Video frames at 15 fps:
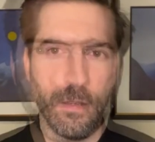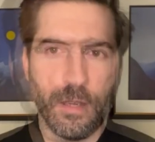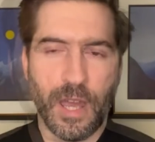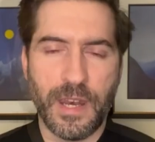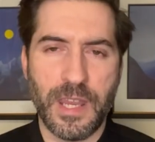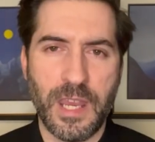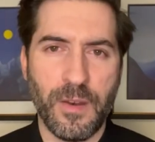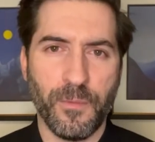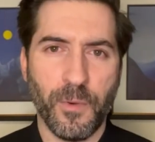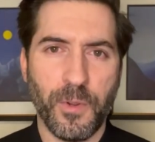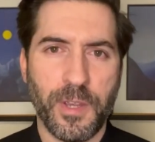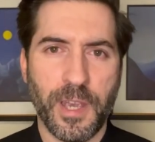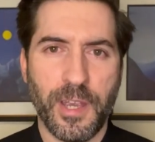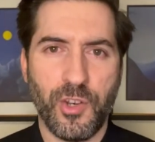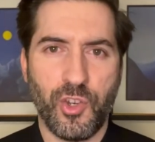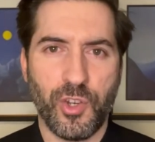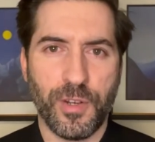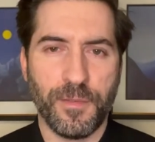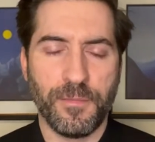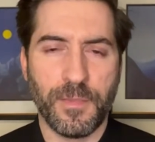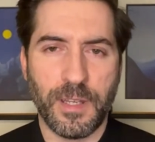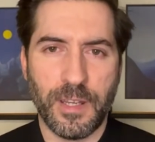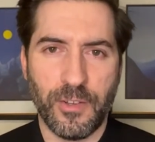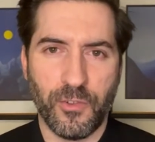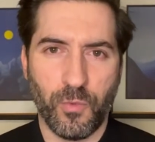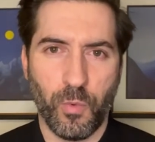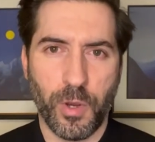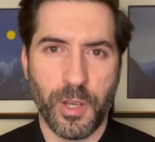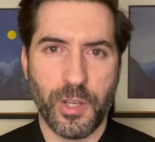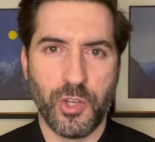An invocation is
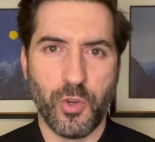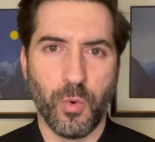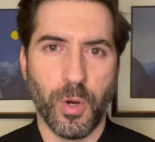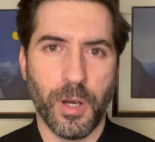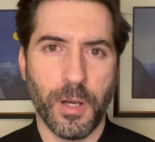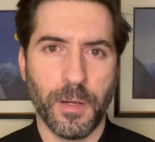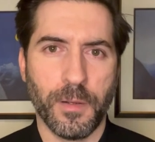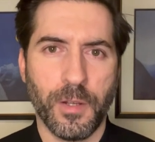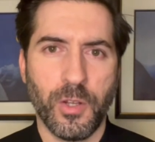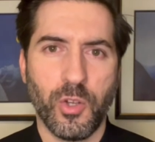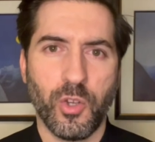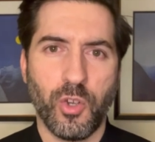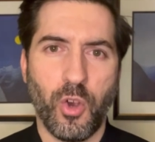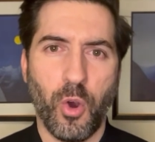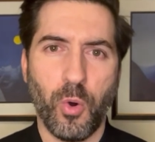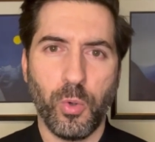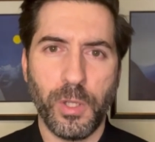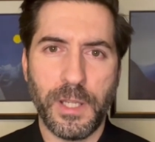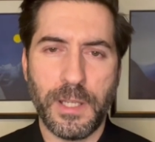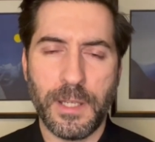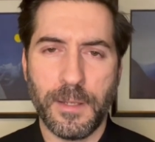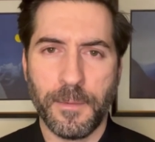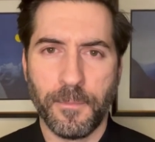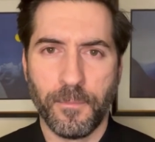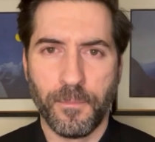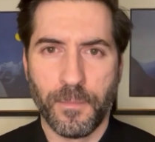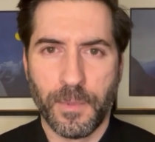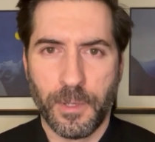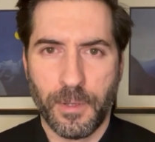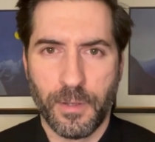where you are calling
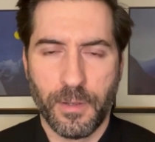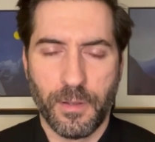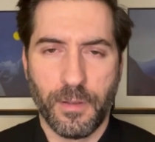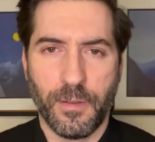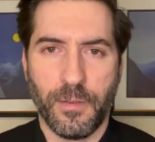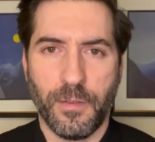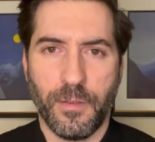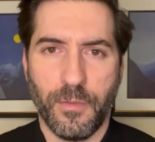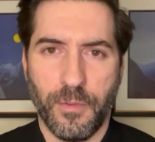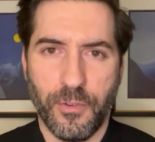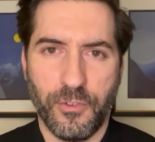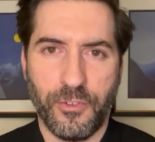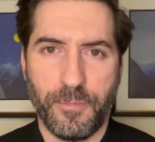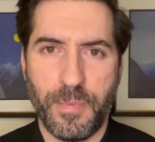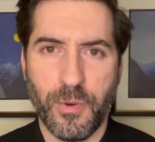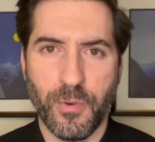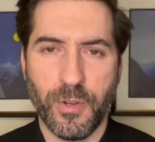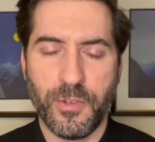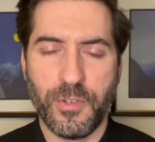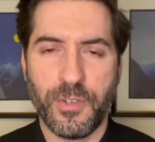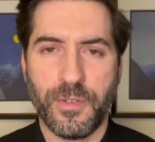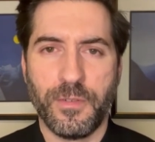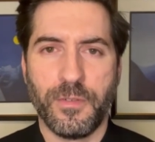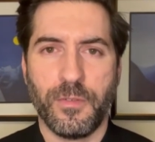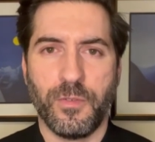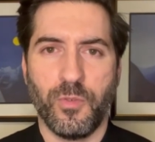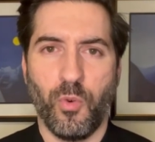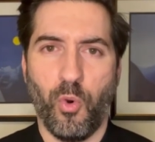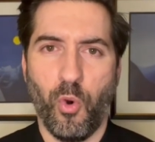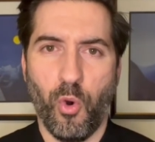the spirit
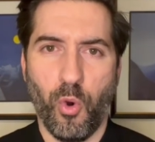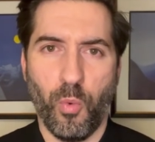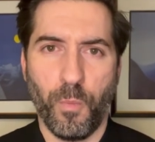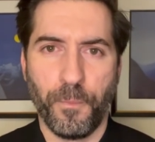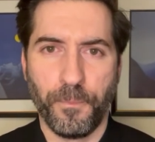or